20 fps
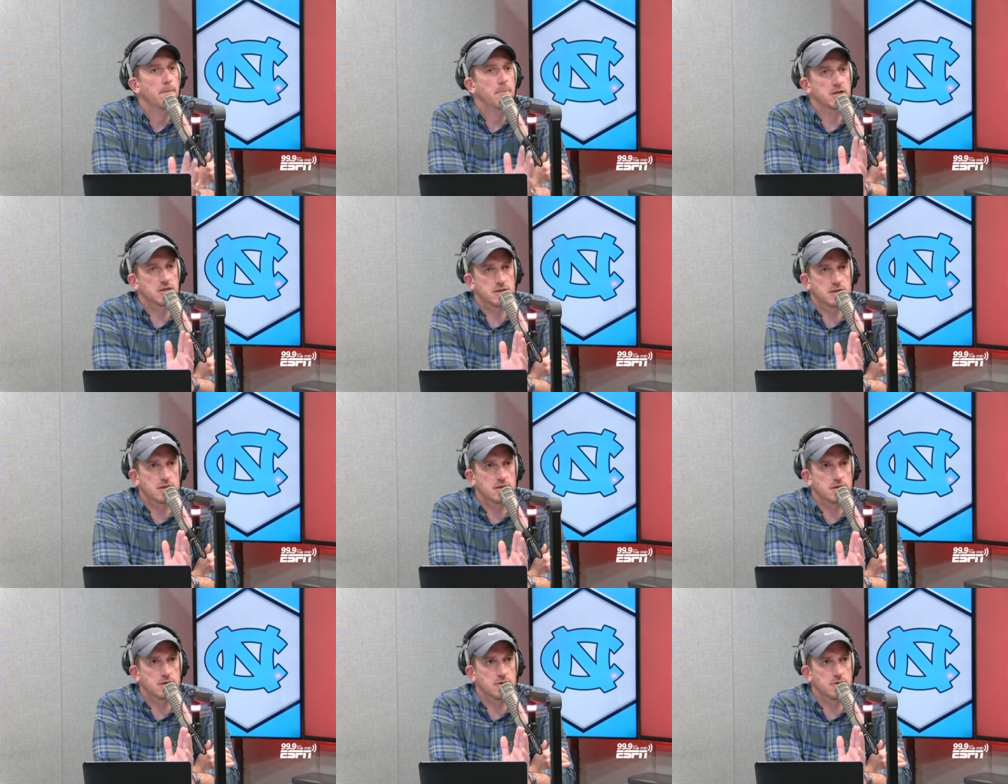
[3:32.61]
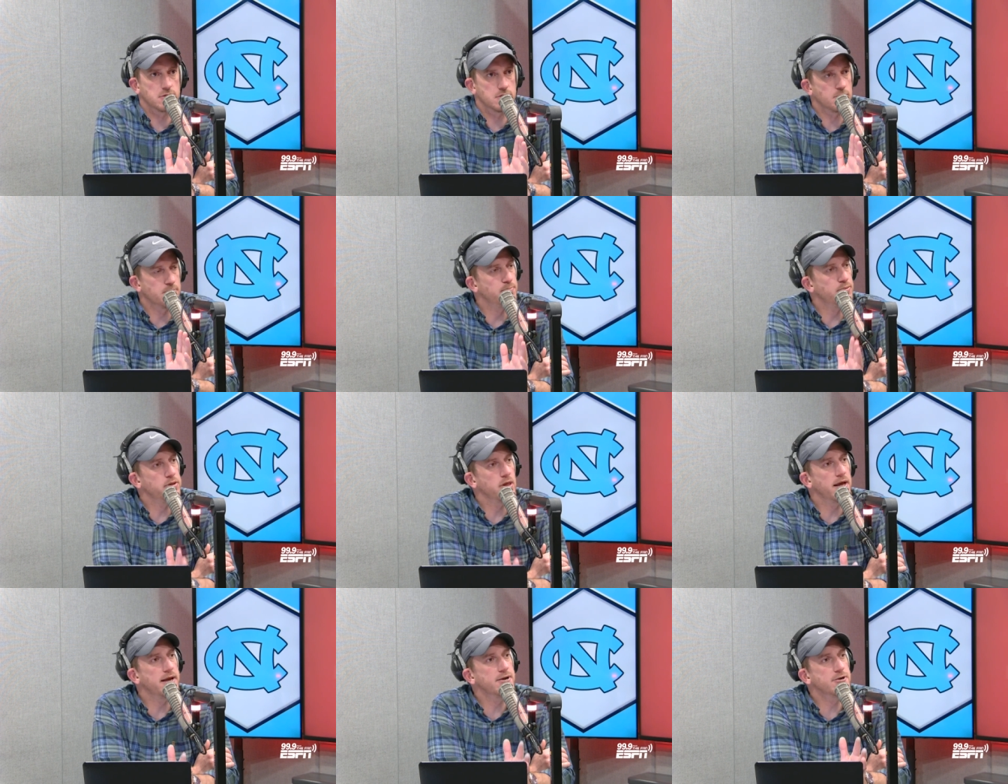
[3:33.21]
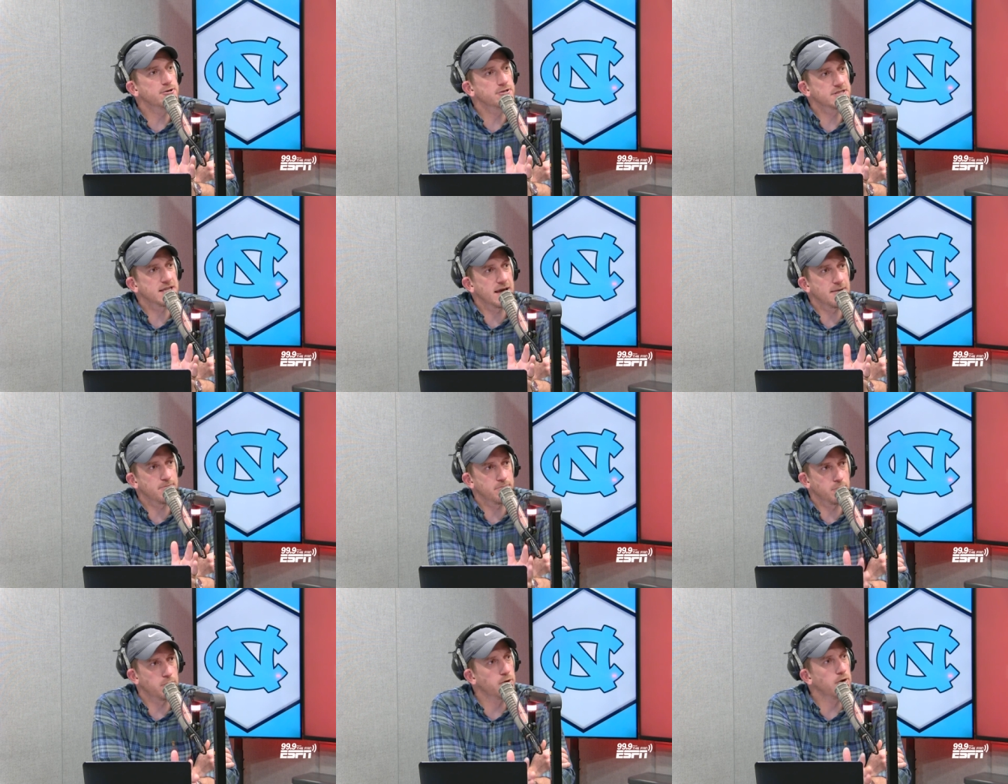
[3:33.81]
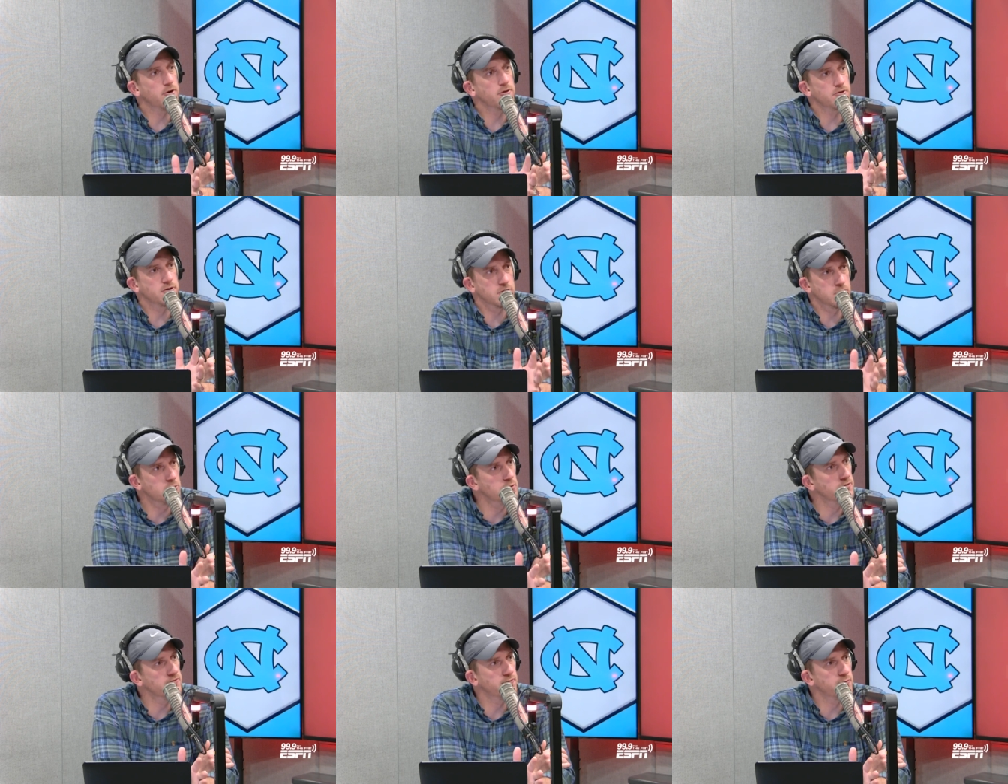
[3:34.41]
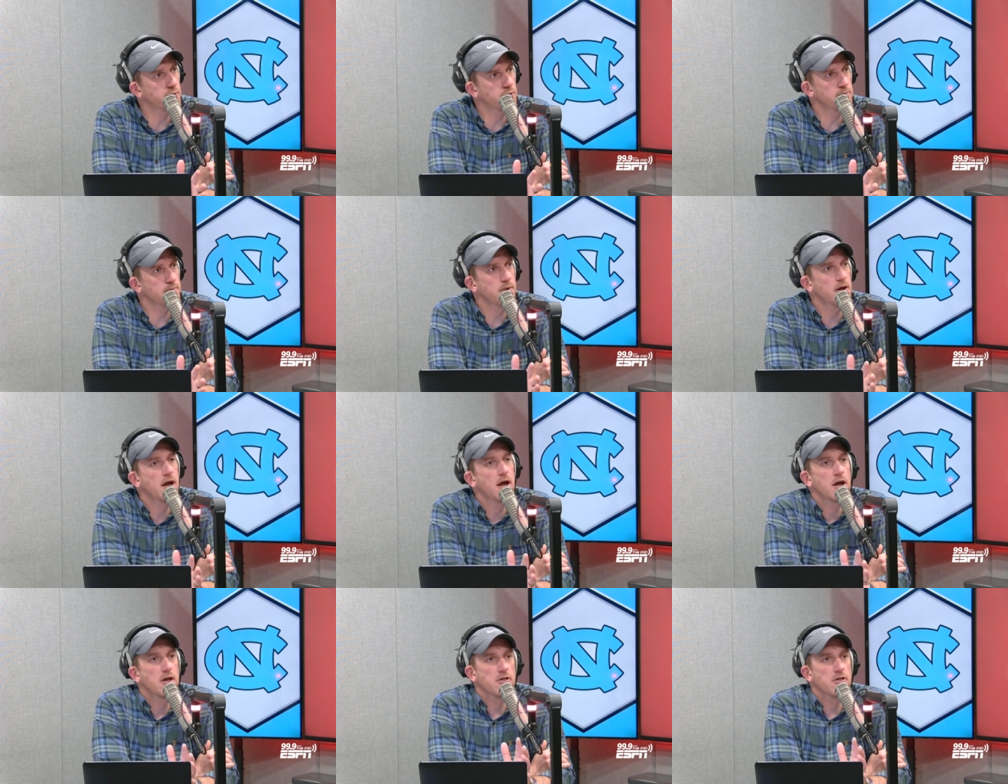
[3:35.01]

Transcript: But the, the, the players that put on the uniform,